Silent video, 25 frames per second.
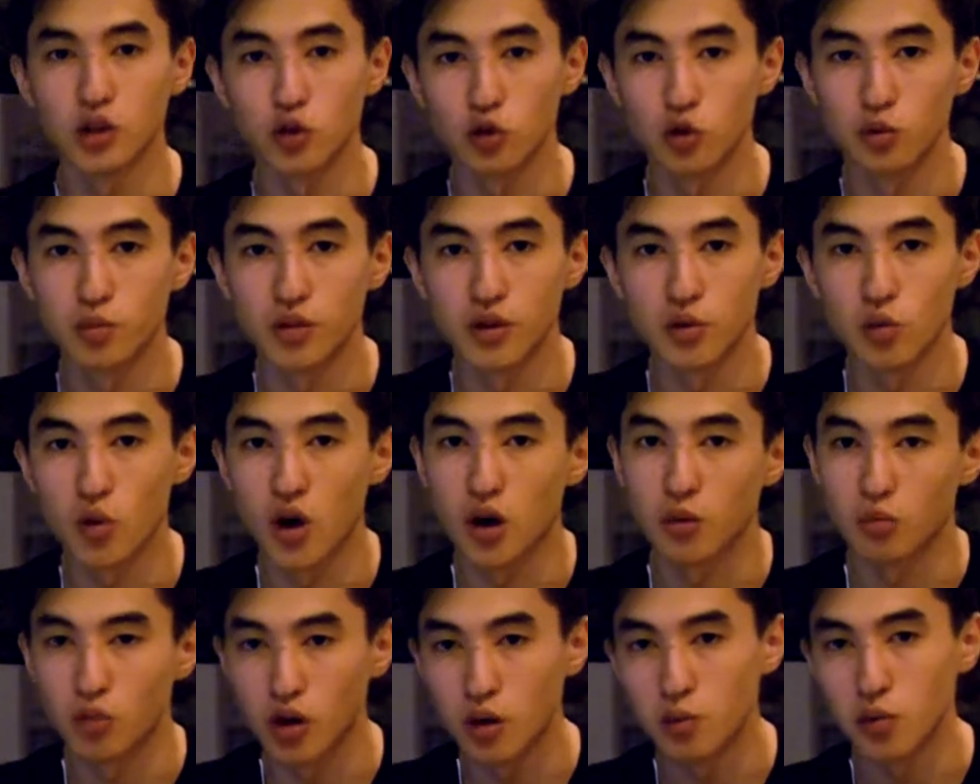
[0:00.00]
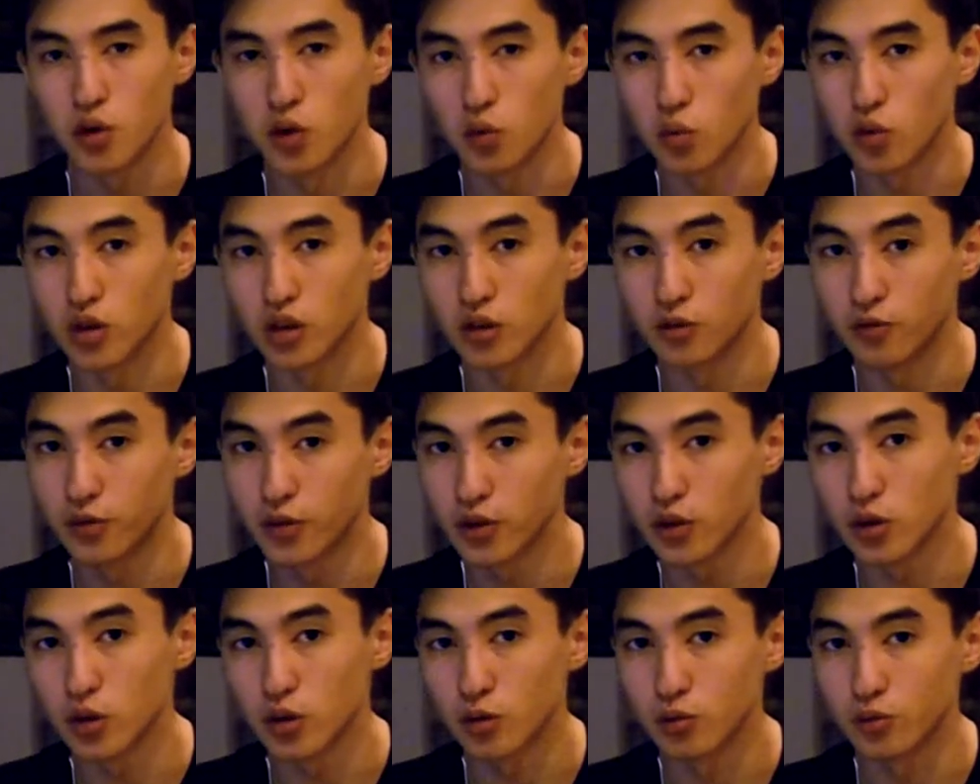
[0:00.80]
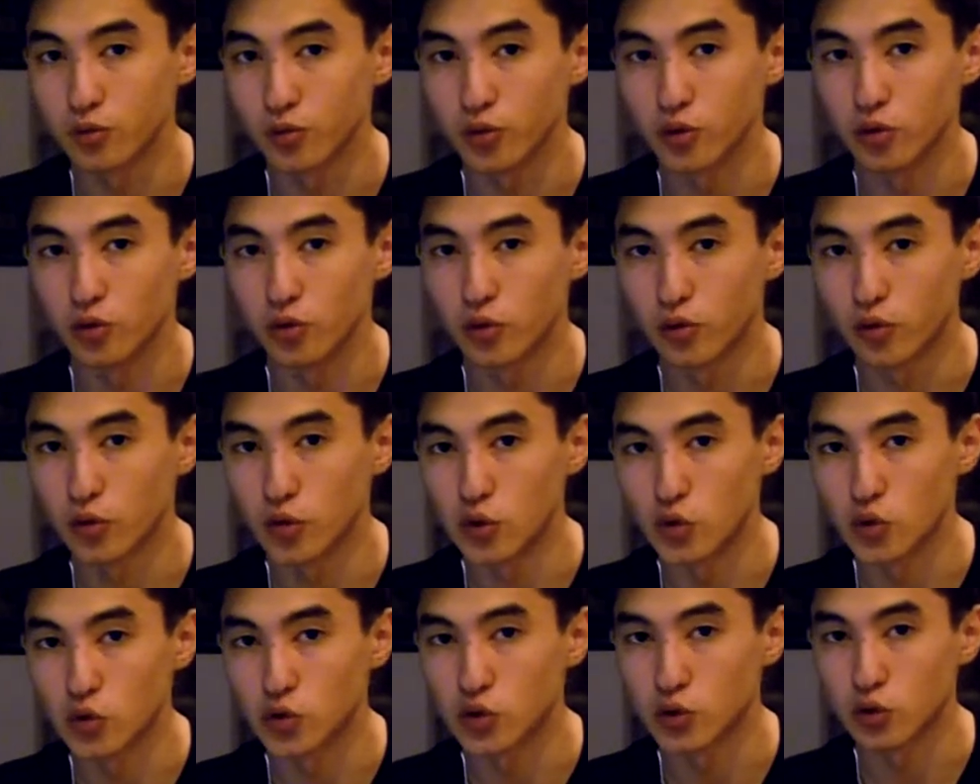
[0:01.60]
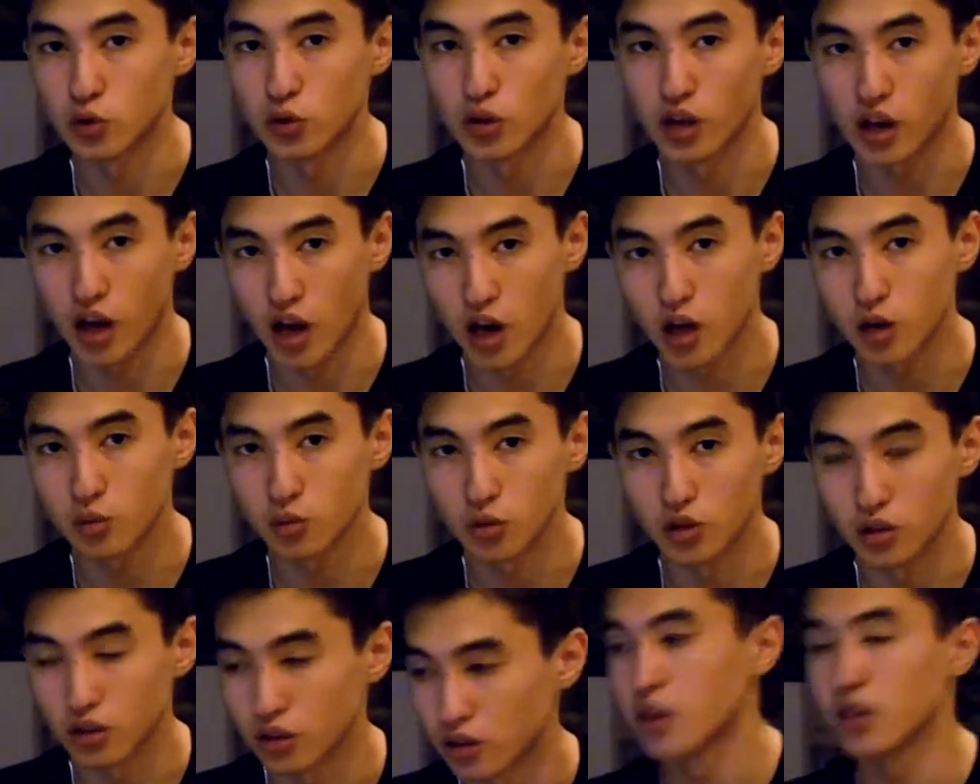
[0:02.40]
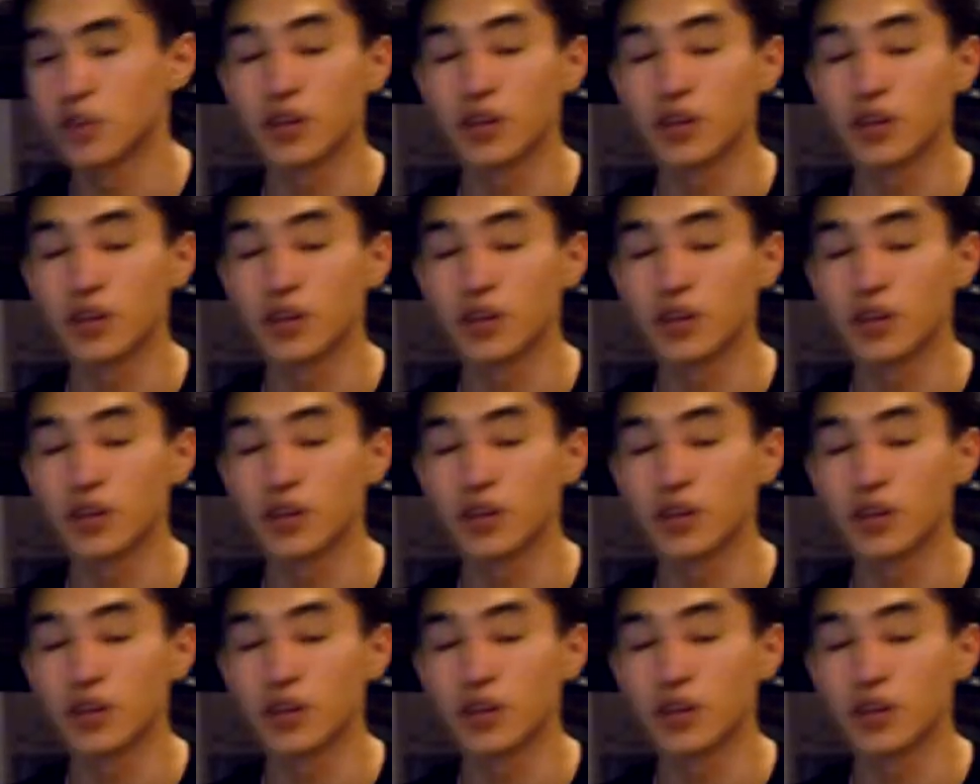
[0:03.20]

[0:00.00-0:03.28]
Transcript: there will be one moment when the helium will fuse to the carbon.